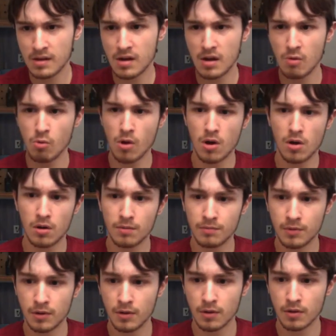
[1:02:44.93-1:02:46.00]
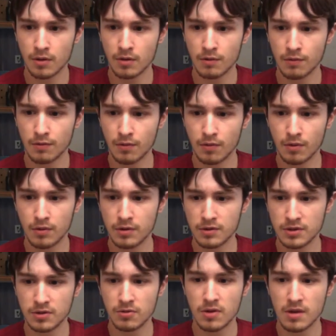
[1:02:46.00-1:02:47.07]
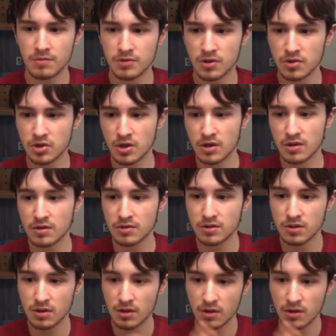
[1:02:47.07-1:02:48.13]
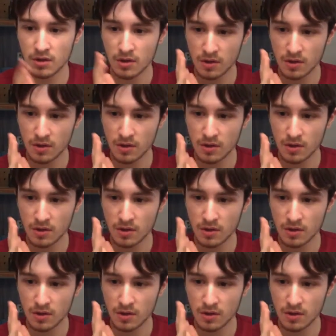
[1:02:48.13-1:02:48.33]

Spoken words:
a ROM for a Nintendo game such as